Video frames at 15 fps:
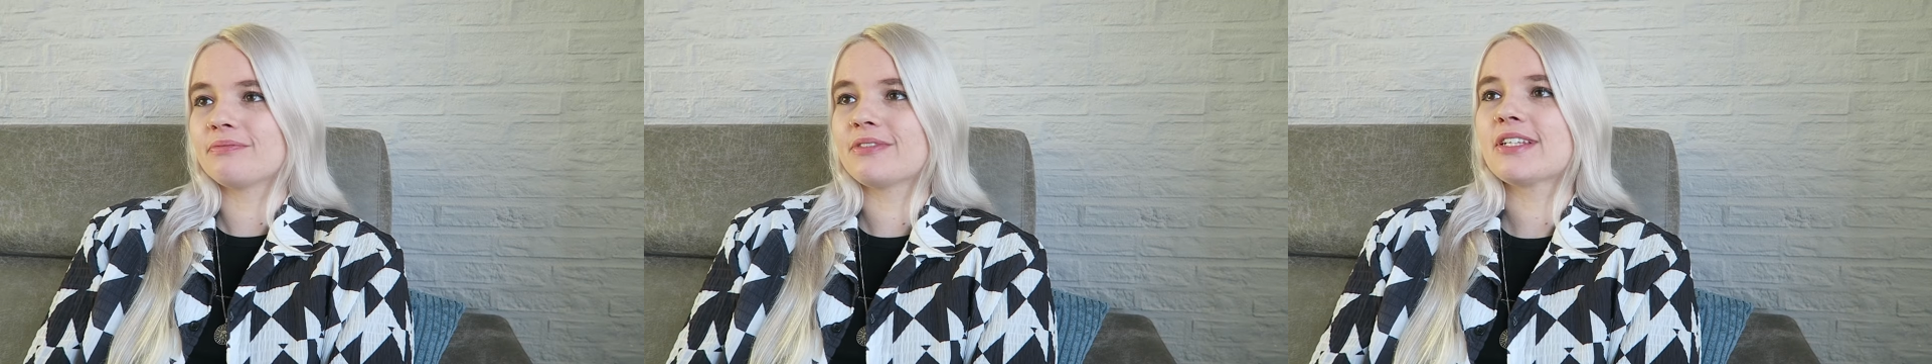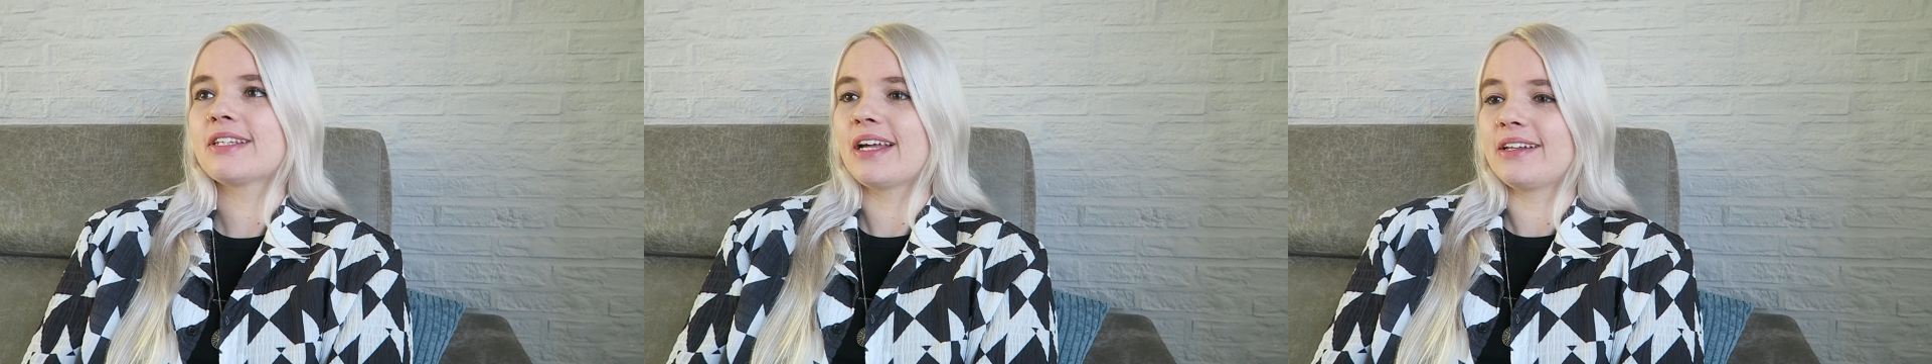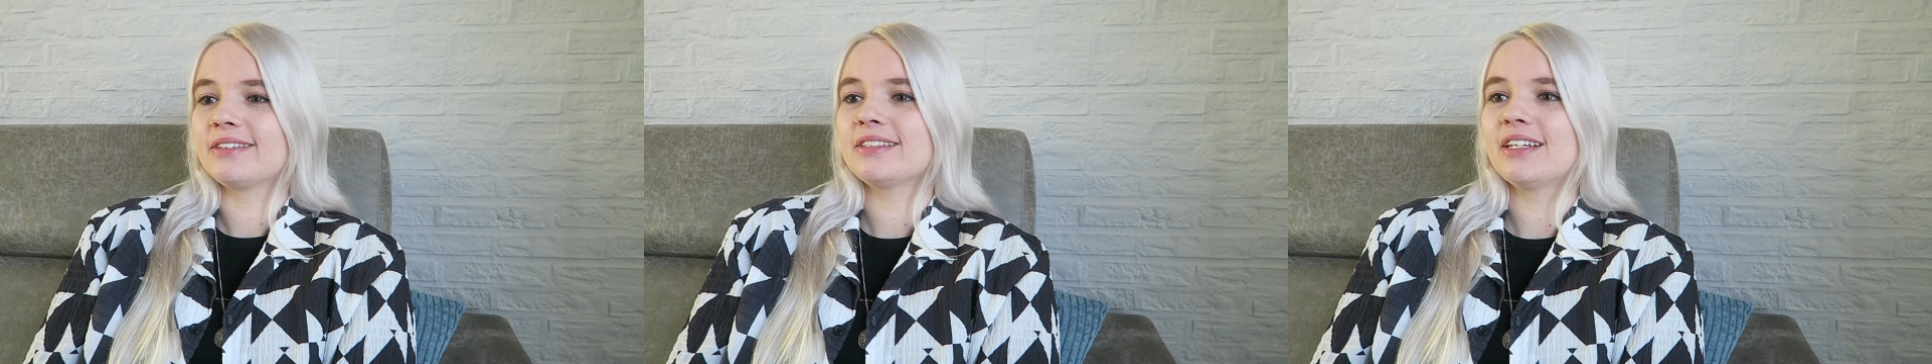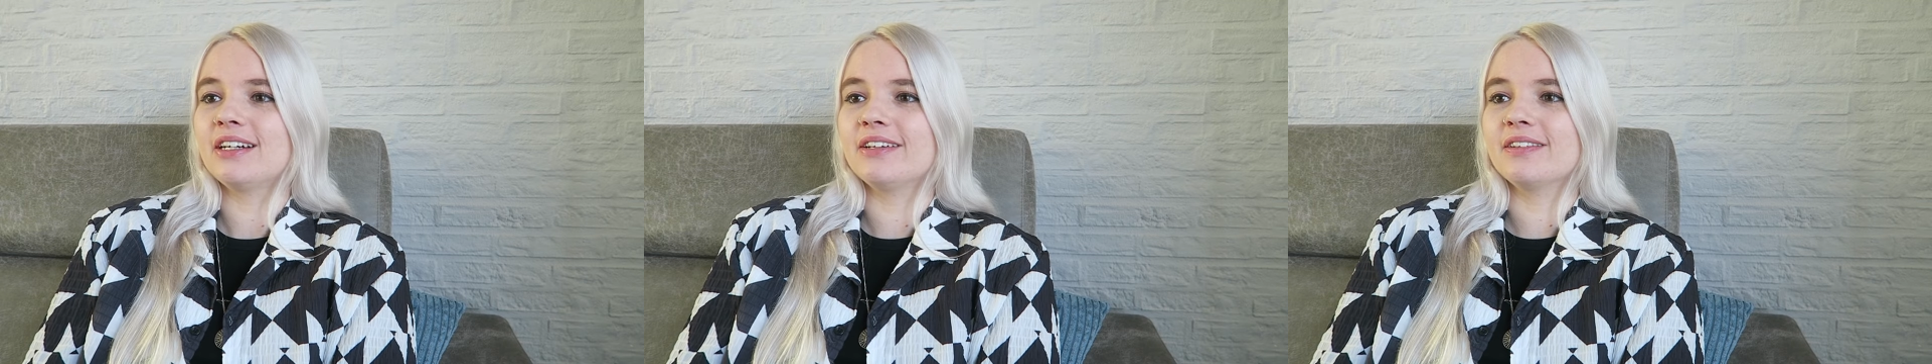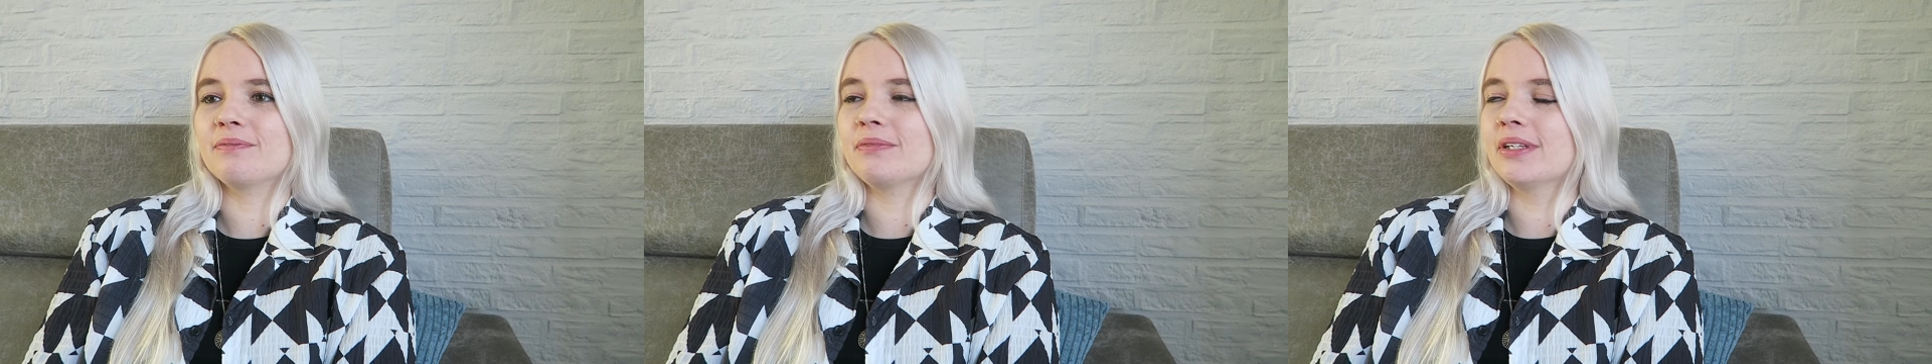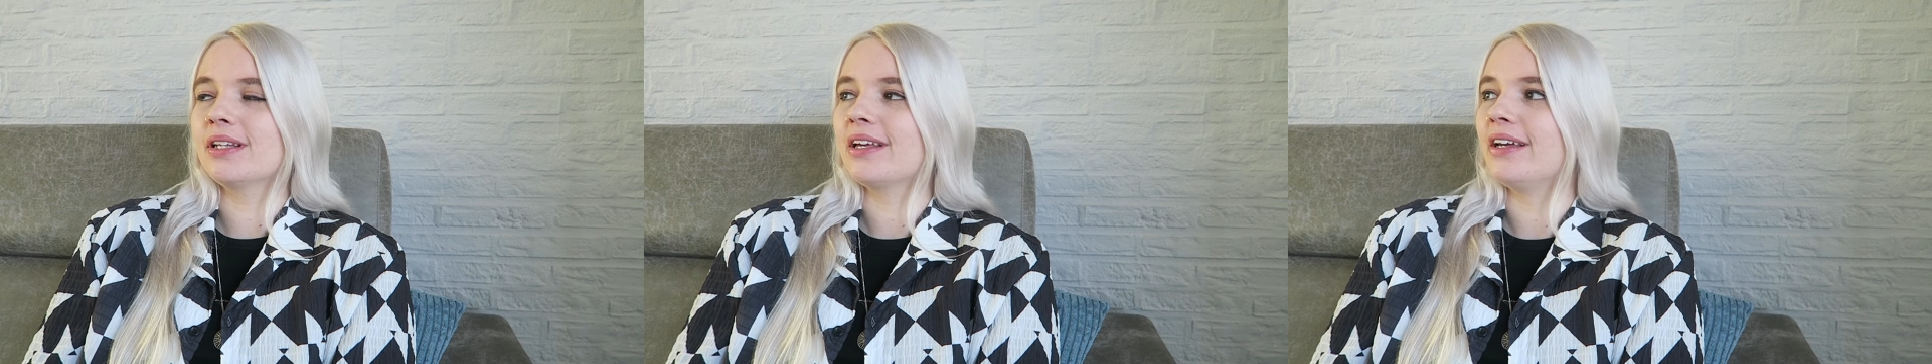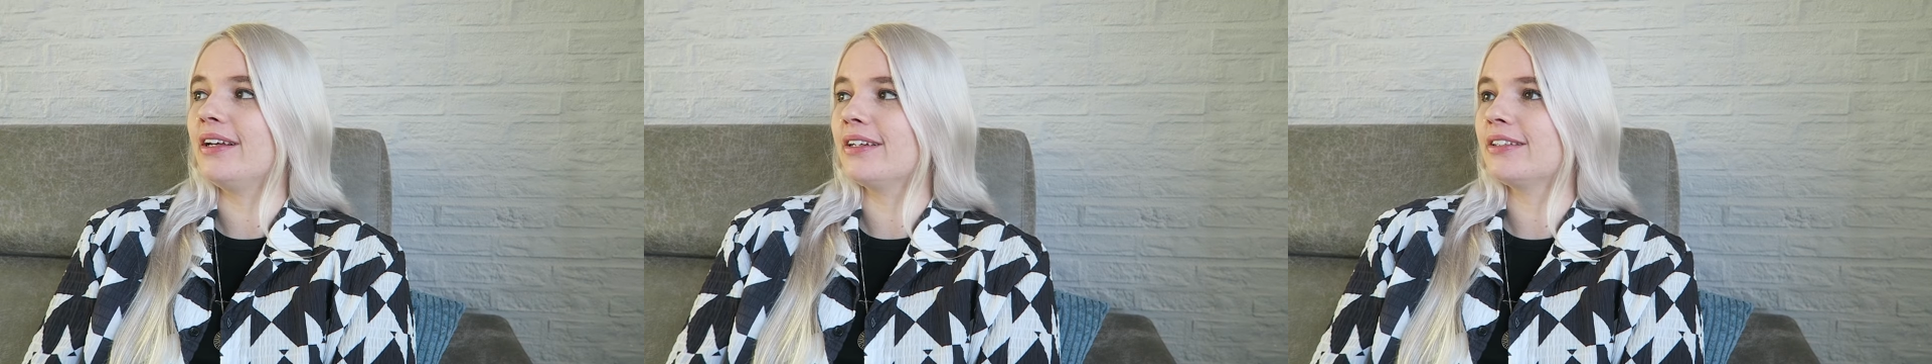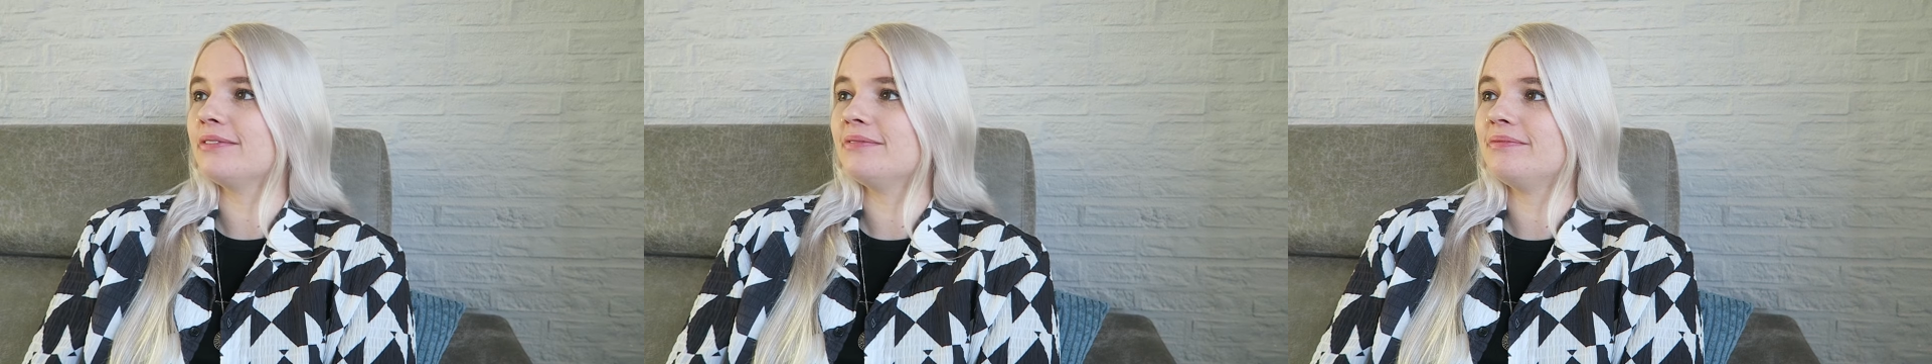stand there and be
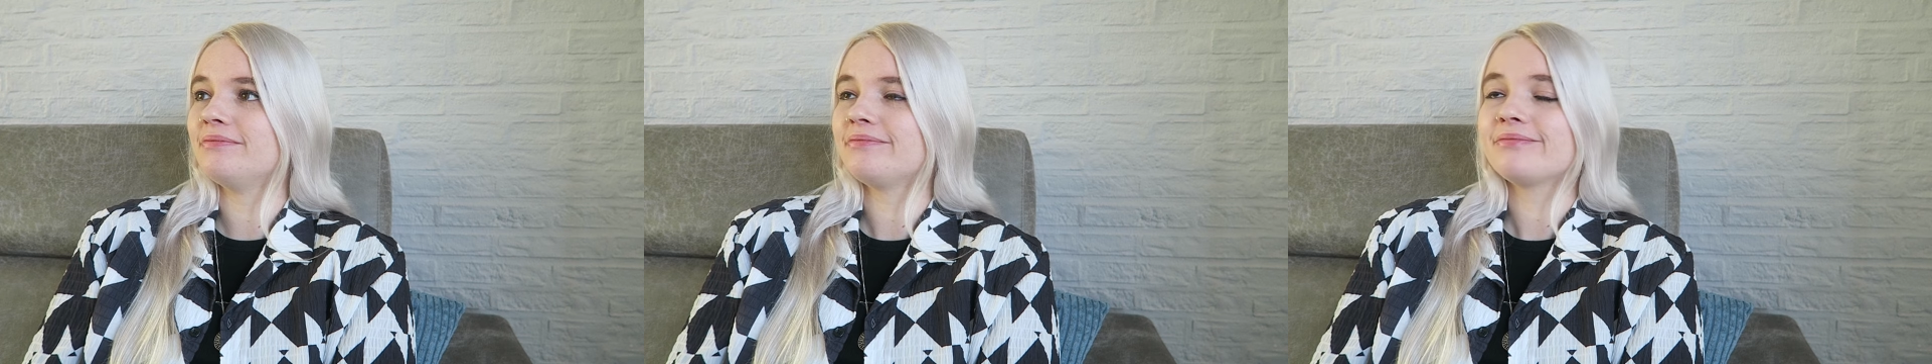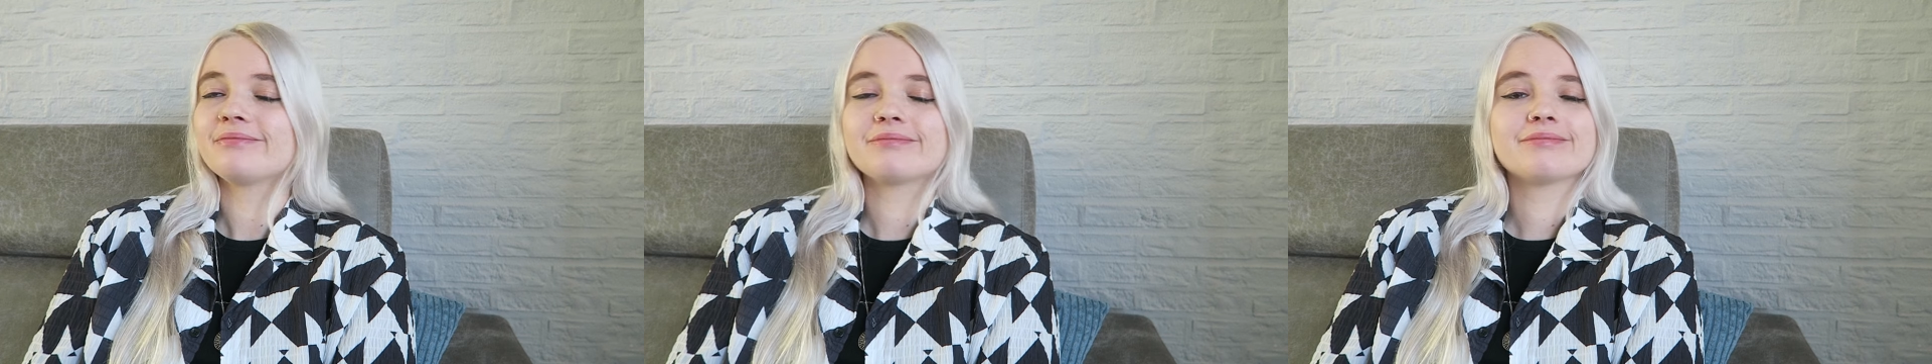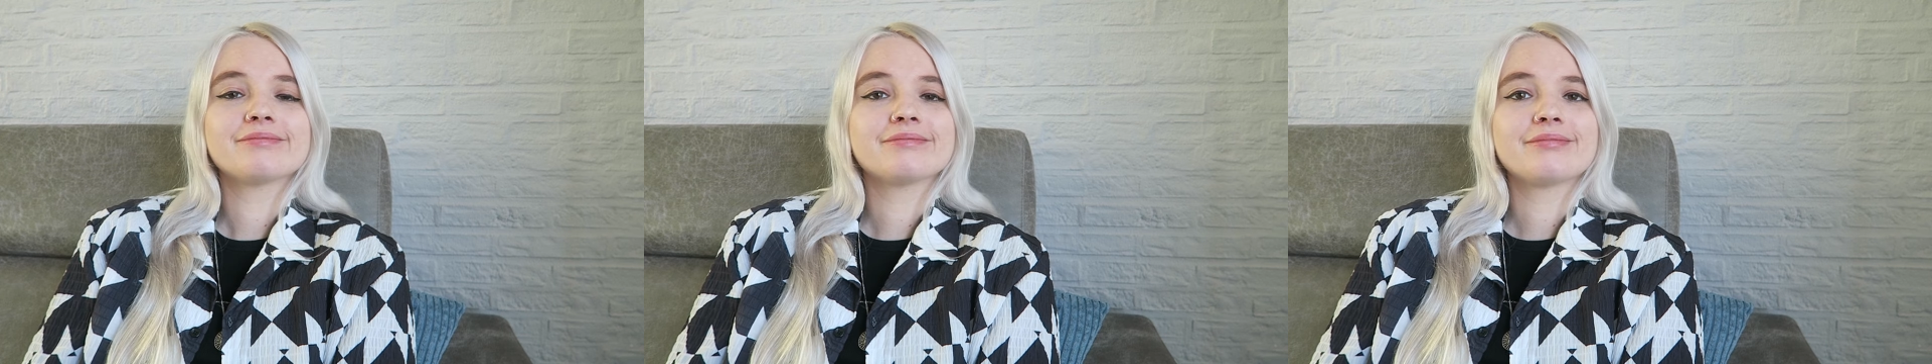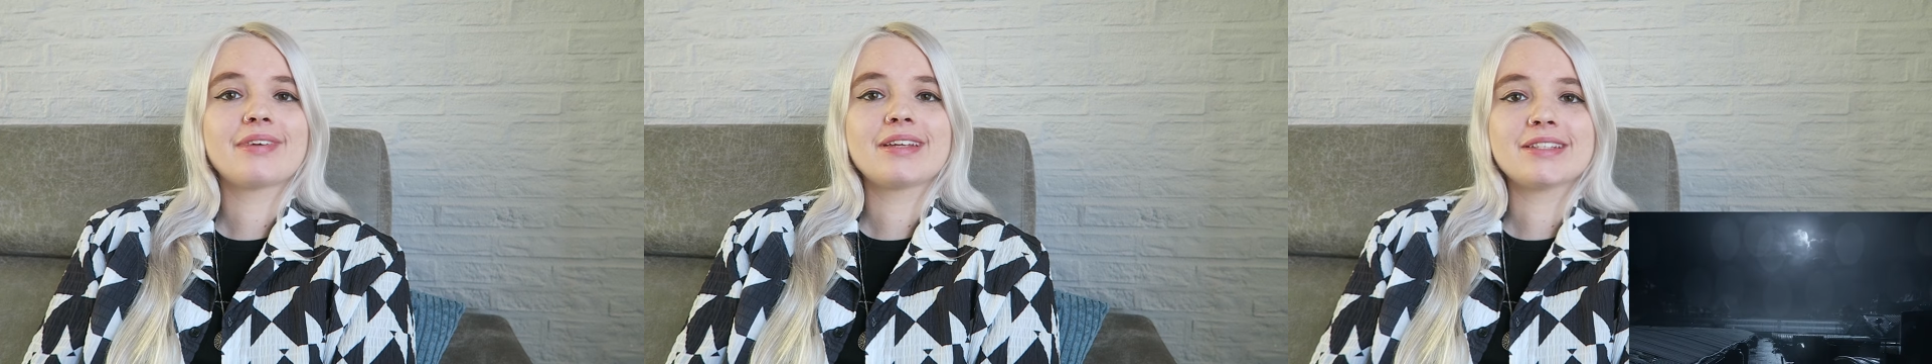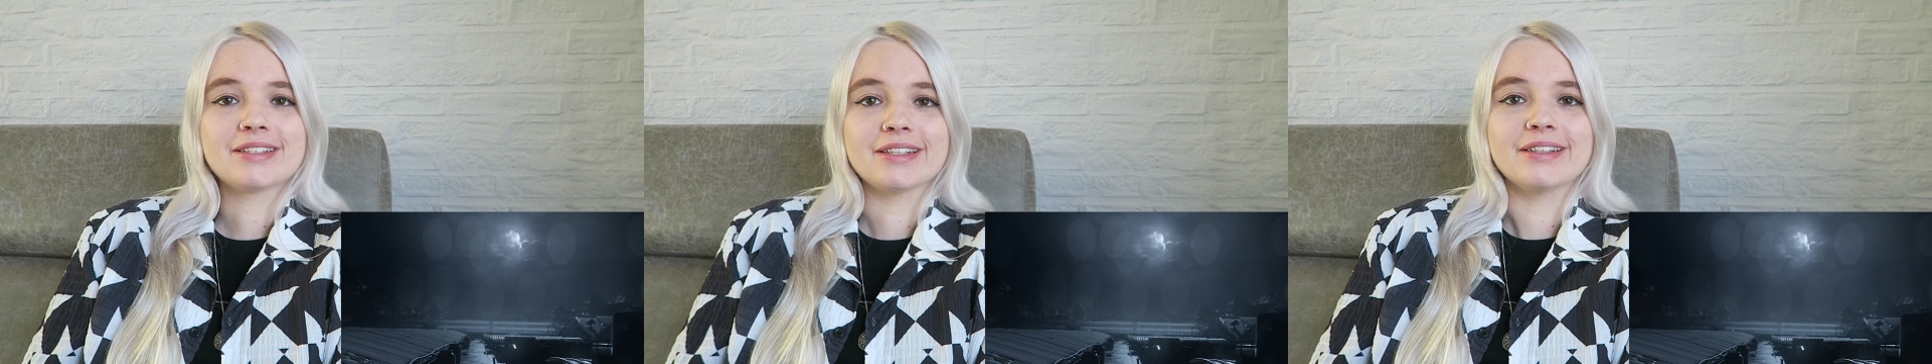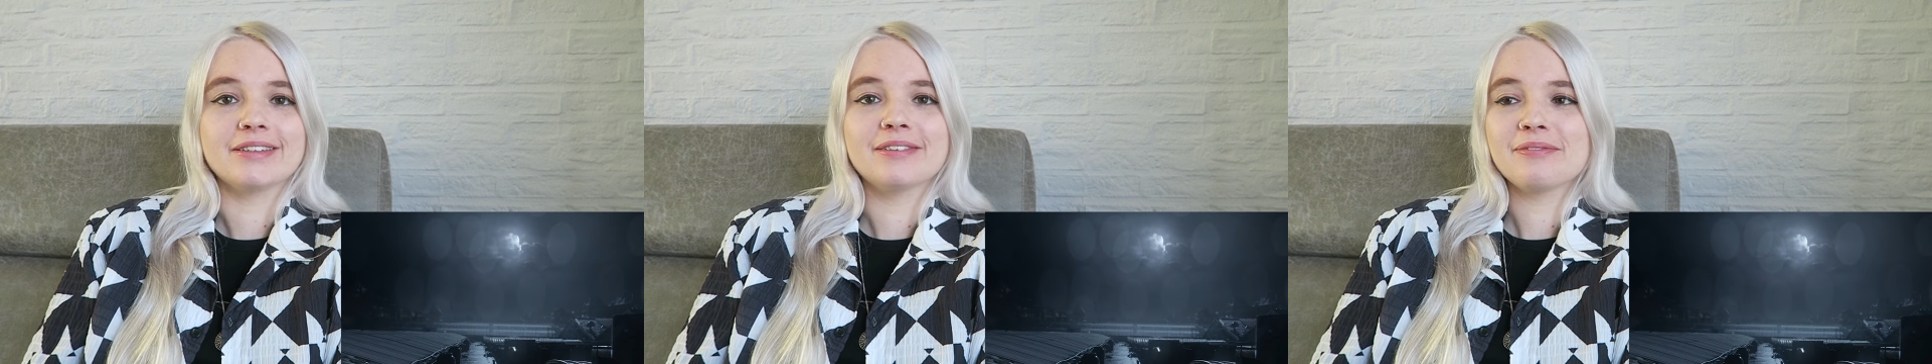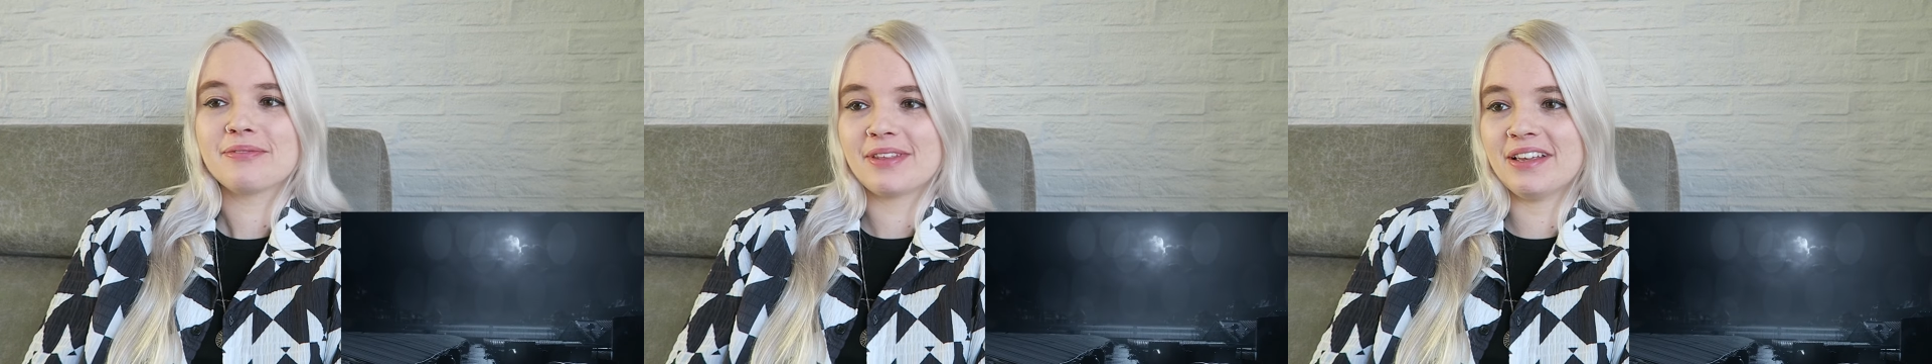like, shit.